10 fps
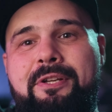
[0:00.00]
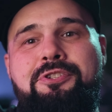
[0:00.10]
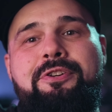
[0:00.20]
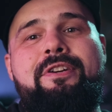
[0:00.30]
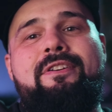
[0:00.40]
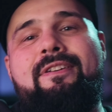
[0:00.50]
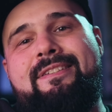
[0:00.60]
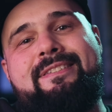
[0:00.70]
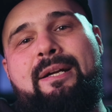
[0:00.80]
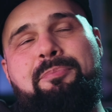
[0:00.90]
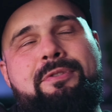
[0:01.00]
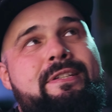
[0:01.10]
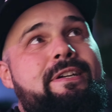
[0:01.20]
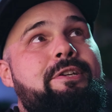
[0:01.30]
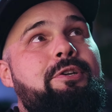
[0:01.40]
picture here. Let's set up a
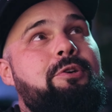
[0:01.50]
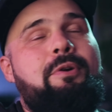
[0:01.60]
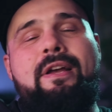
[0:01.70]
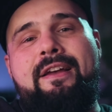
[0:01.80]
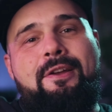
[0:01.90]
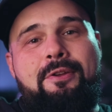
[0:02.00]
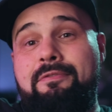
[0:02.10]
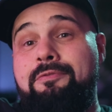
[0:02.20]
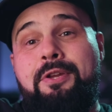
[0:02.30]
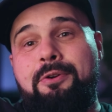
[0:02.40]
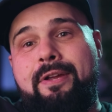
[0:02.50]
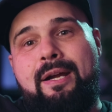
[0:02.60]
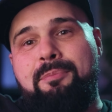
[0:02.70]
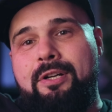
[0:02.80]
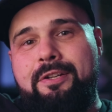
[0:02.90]
scenario. You have a video
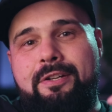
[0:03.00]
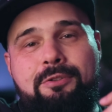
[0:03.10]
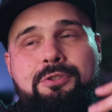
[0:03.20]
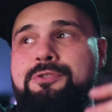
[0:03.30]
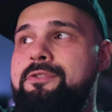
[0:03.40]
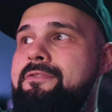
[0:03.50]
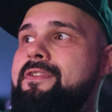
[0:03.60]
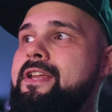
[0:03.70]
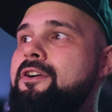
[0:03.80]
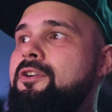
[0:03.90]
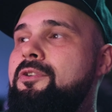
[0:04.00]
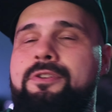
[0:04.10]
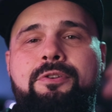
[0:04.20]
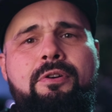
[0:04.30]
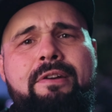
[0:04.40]
camera, you're out there shooting video,
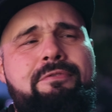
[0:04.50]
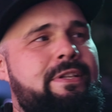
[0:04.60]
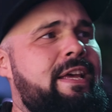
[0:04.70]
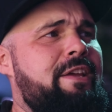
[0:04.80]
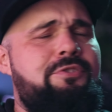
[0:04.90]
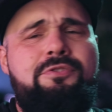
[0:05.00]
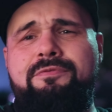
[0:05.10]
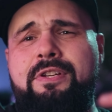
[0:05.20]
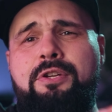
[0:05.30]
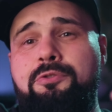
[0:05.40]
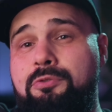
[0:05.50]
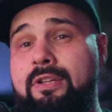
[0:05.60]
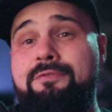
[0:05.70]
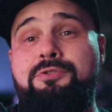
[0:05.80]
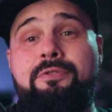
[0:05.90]
you go out every day, you shoot video, you
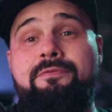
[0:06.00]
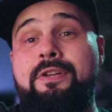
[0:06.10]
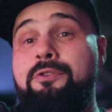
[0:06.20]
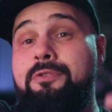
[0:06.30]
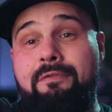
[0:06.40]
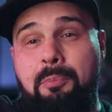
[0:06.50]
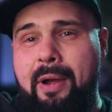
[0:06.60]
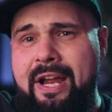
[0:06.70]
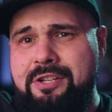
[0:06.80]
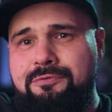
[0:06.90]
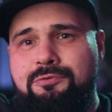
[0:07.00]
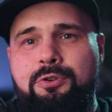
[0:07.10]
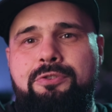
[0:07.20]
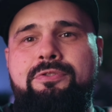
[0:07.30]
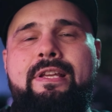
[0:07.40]
love shooting video, you have a passion
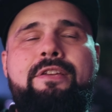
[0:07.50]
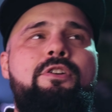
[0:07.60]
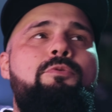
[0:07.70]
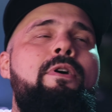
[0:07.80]
for it, and you say, you know